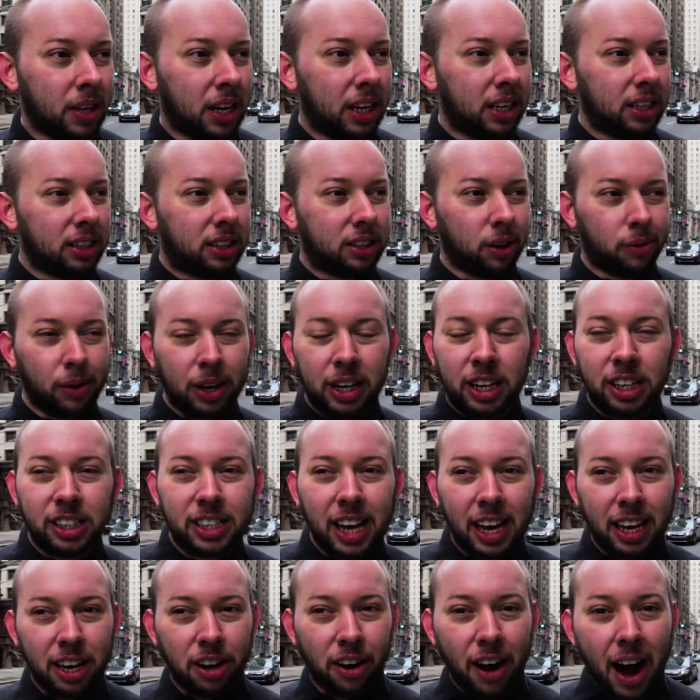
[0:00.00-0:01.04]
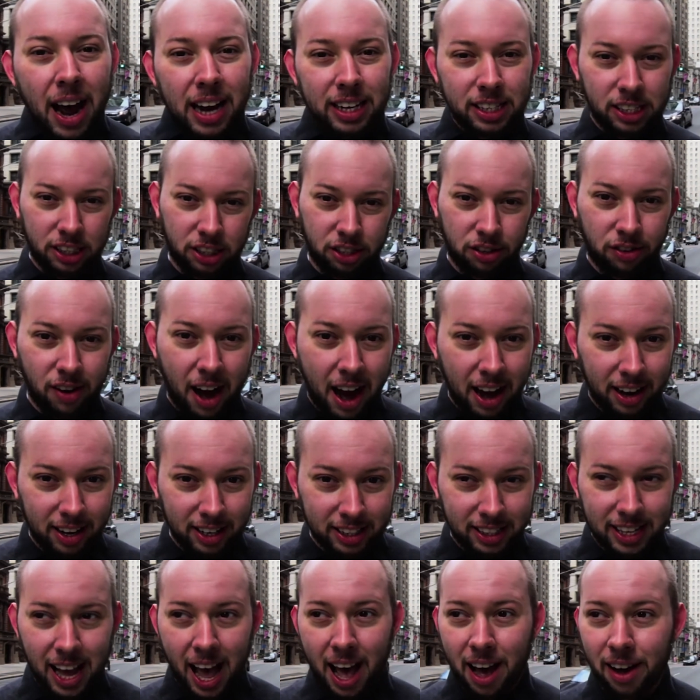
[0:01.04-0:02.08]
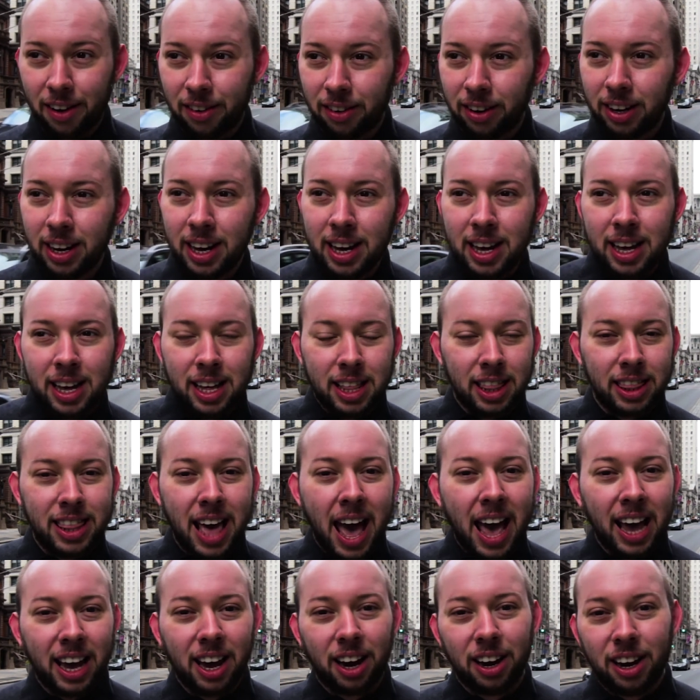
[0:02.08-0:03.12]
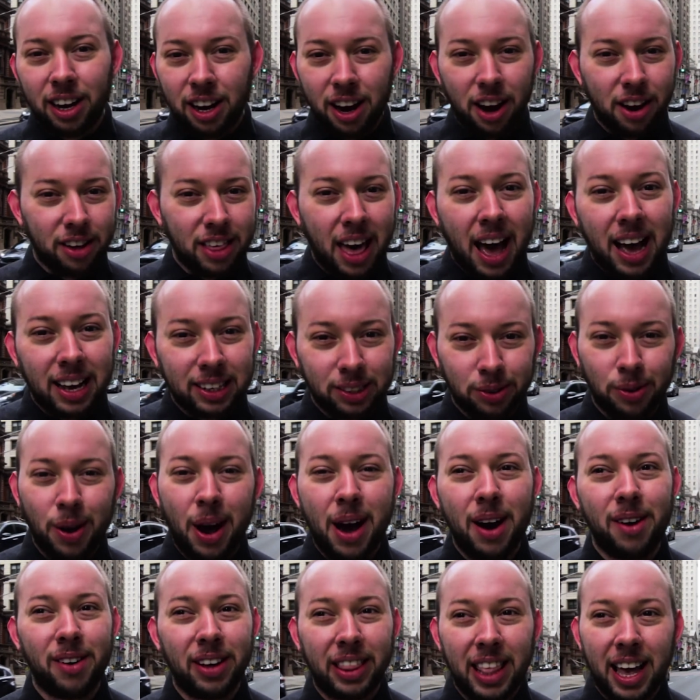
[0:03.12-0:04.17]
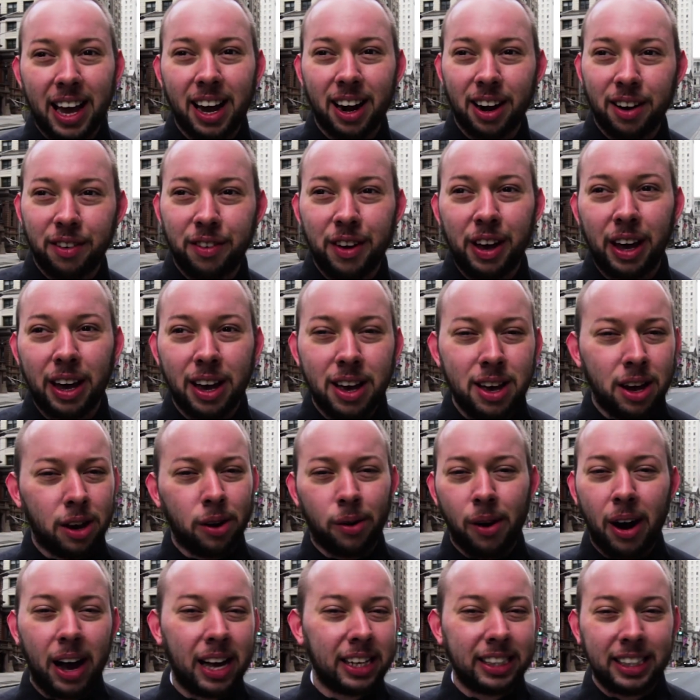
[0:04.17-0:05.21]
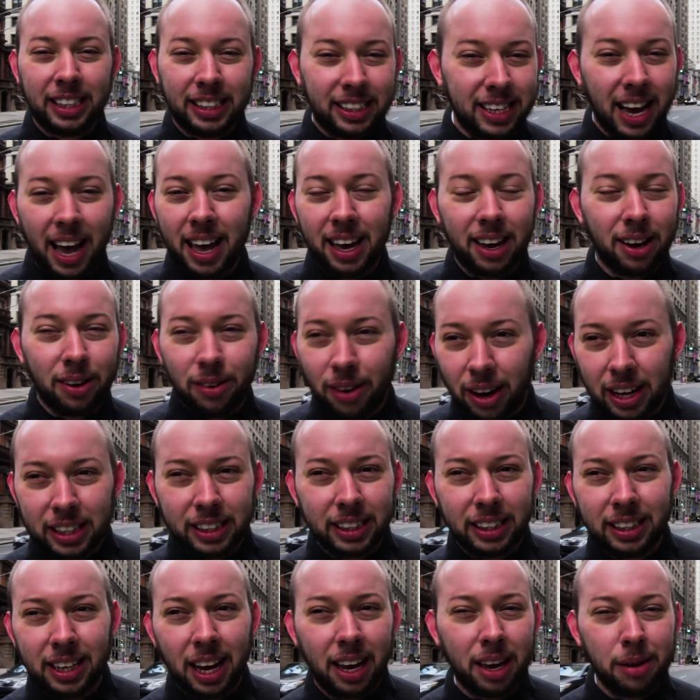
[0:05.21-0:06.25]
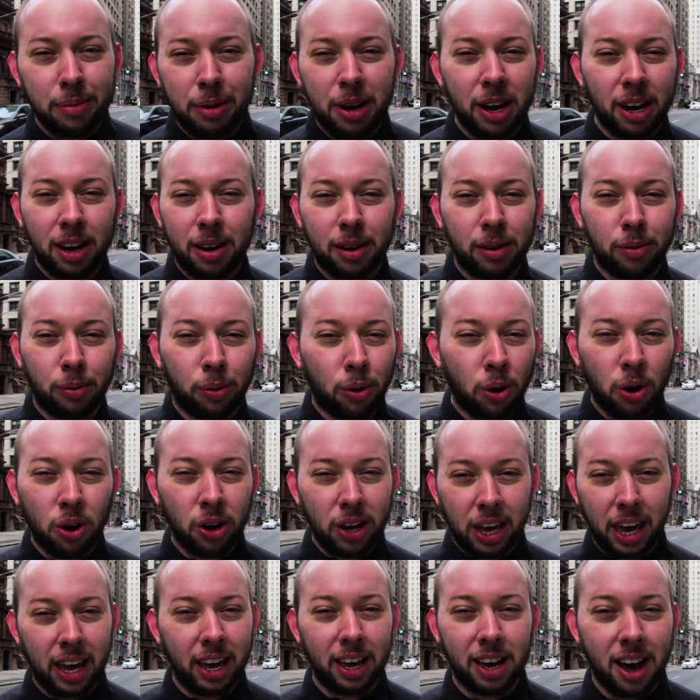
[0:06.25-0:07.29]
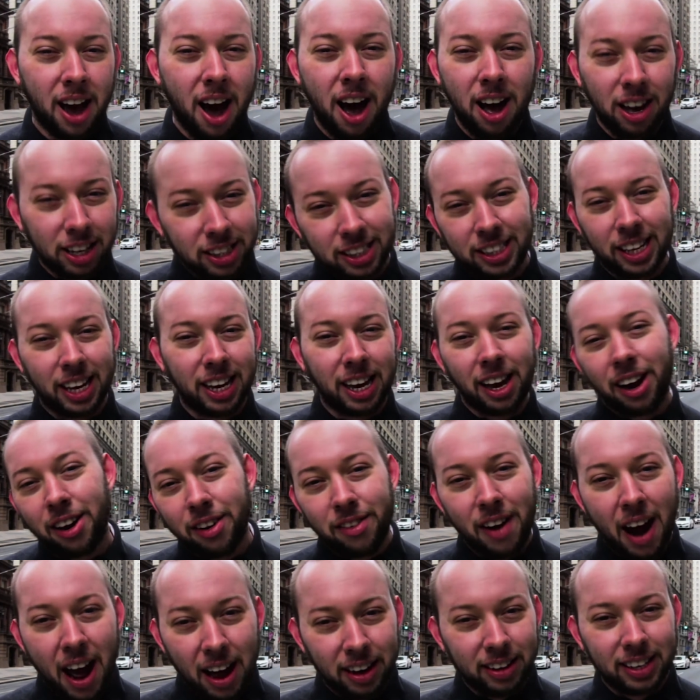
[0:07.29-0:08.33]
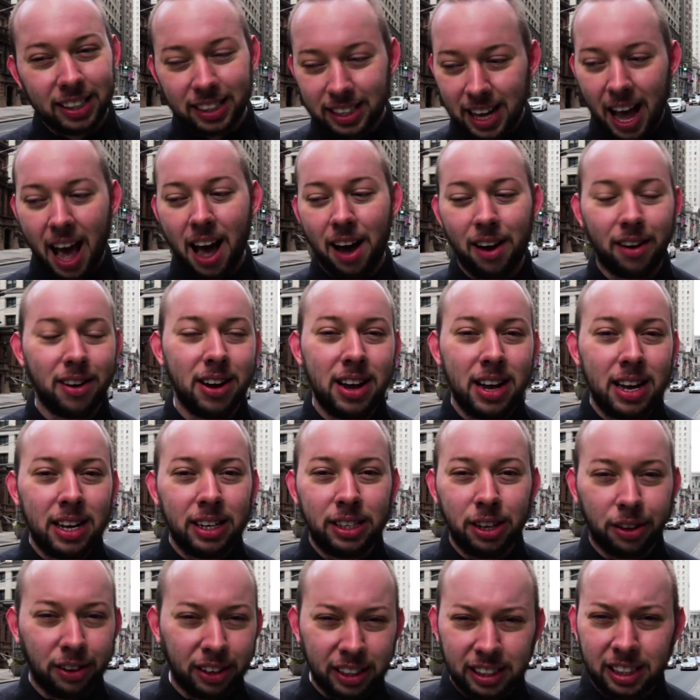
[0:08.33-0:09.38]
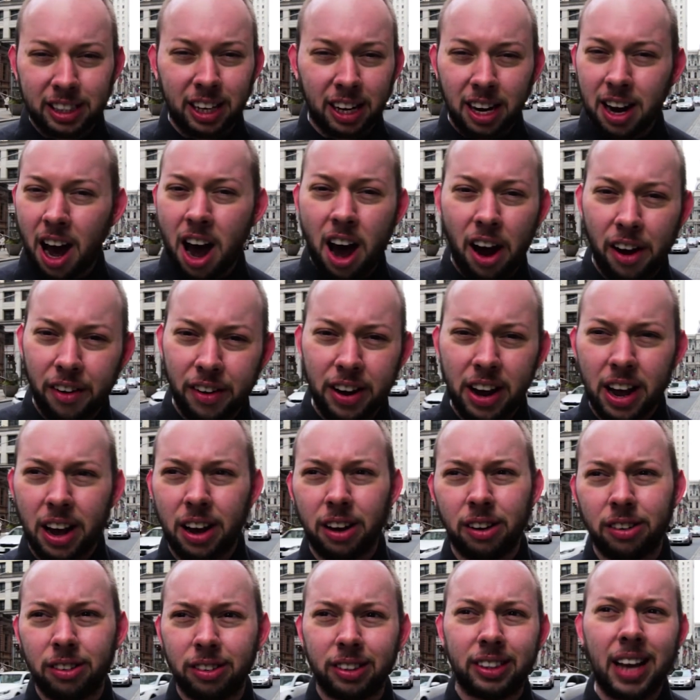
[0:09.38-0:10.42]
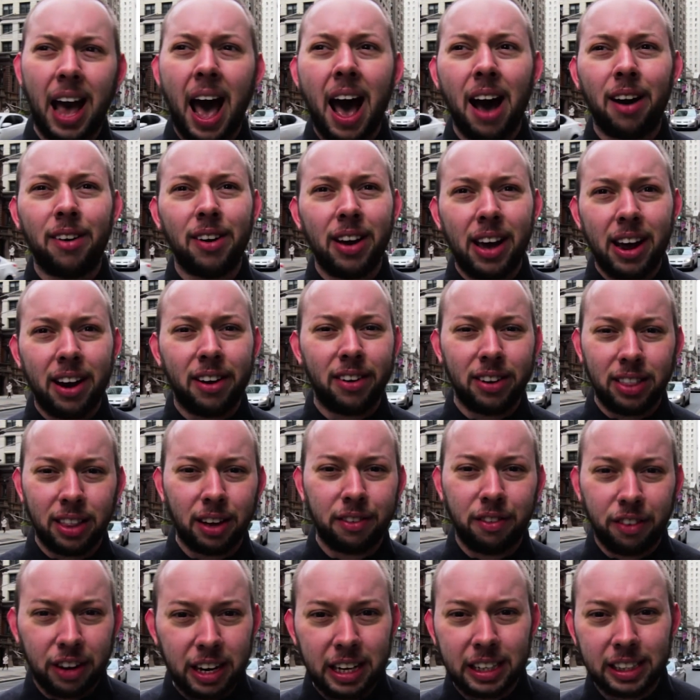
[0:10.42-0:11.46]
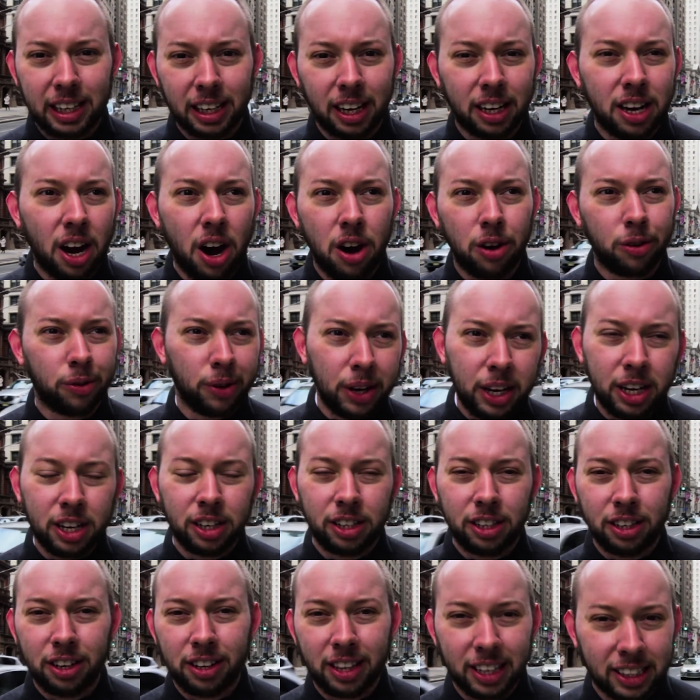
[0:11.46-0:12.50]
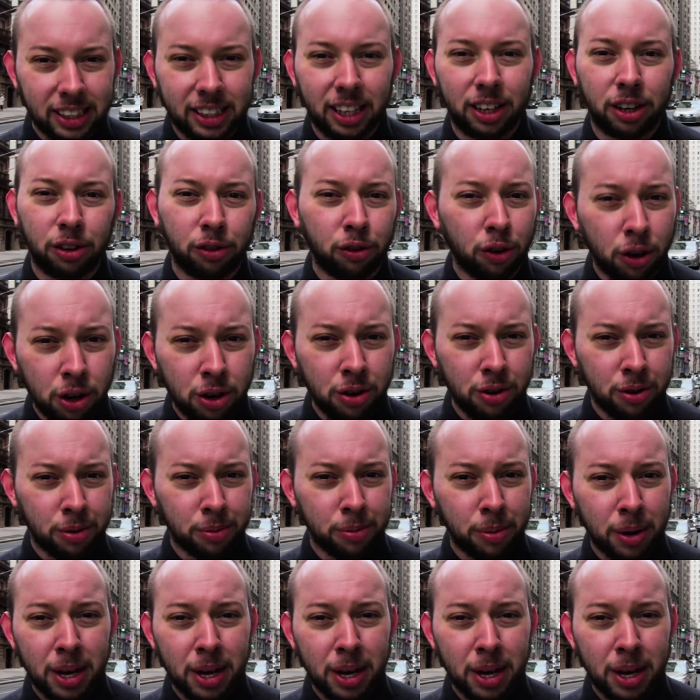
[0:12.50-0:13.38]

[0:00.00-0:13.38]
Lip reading: So when you take your actors around a town, they're going to know that as well, and they're going to think, why is he taking me on a walking hot seat around a town, doing scenarios out here in the freezing cold? We could do this in a room